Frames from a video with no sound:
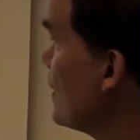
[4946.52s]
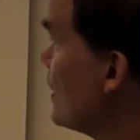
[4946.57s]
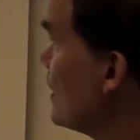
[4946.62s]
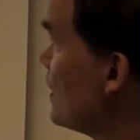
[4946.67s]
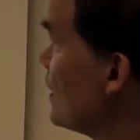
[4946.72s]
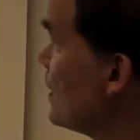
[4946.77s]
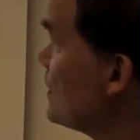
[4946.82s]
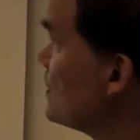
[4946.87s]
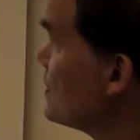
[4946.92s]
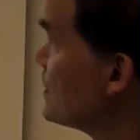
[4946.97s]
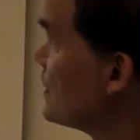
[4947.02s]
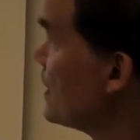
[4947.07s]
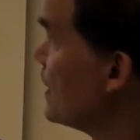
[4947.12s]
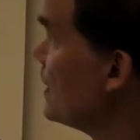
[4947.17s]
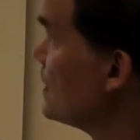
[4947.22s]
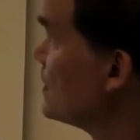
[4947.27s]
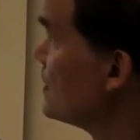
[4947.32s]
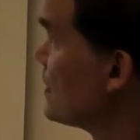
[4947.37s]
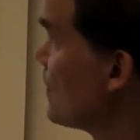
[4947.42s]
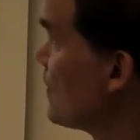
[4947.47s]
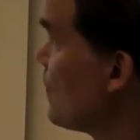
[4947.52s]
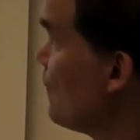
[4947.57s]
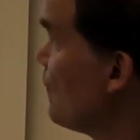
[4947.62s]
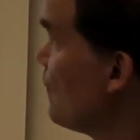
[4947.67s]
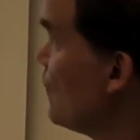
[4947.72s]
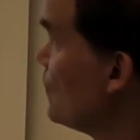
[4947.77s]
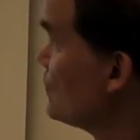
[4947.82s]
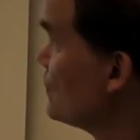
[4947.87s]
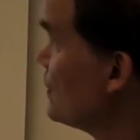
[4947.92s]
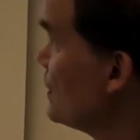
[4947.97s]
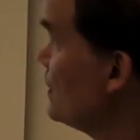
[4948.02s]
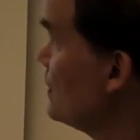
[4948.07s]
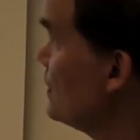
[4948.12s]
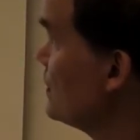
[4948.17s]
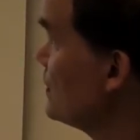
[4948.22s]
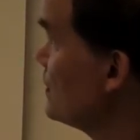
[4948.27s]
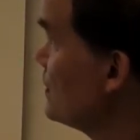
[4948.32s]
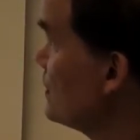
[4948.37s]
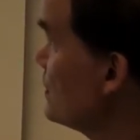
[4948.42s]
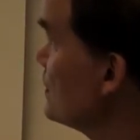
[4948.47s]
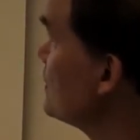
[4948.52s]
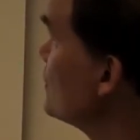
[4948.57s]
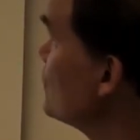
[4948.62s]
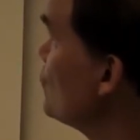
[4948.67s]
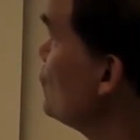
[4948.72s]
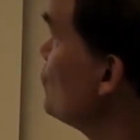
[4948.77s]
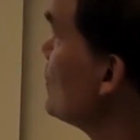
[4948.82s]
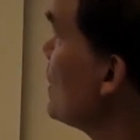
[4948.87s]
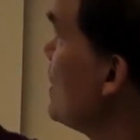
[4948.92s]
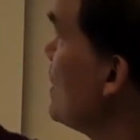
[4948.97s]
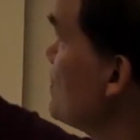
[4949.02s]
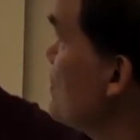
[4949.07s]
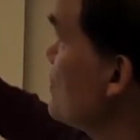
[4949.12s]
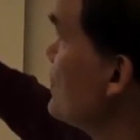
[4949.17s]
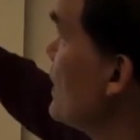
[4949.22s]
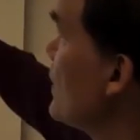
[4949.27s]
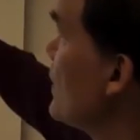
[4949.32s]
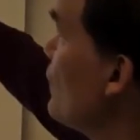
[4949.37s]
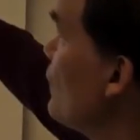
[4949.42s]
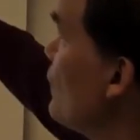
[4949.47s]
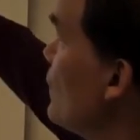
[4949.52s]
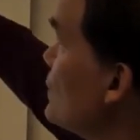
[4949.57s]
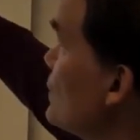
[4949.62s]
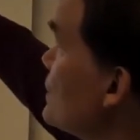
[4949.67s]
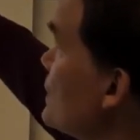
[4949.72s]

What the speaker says: Then there is zero forcing. Two types of zero